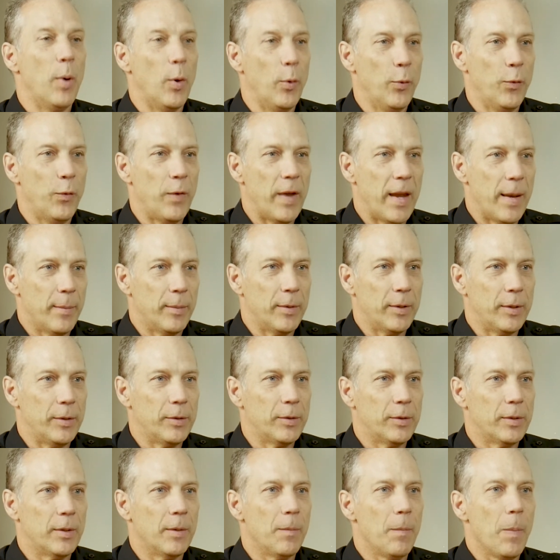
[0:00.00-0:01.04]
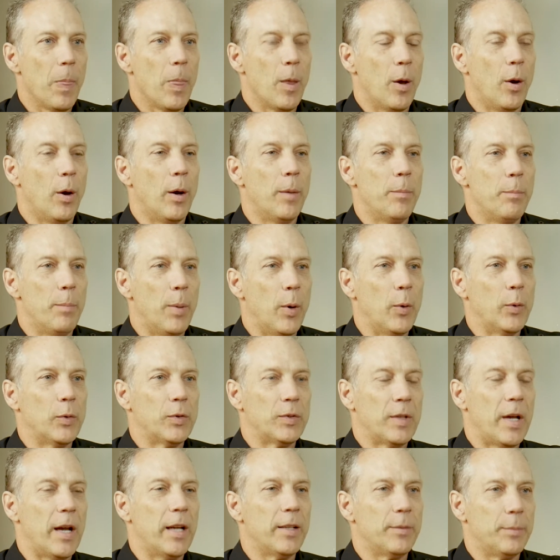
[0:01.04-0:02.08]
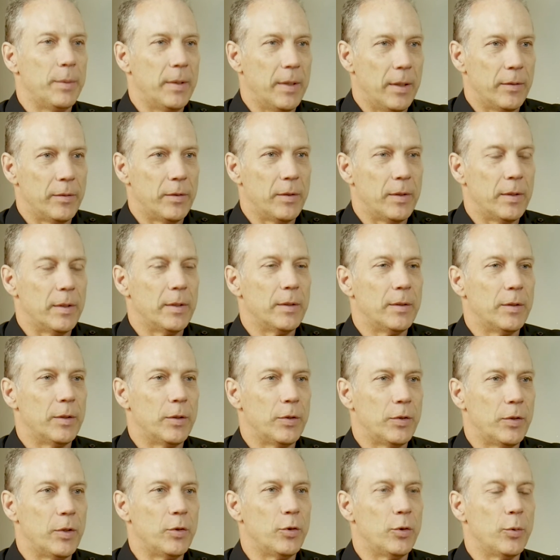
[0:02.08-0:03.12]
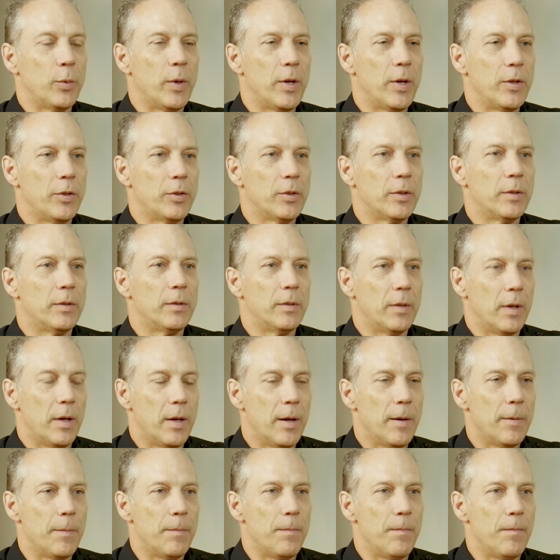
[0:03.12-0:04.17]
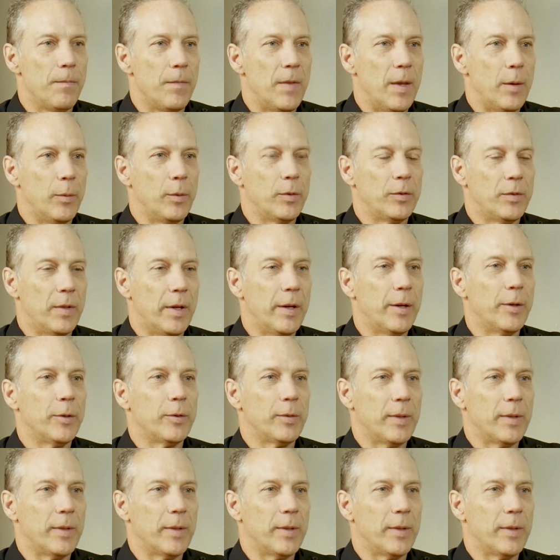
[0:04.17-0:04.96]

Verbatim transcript: both families on both sides because of the, the situation um, that was there.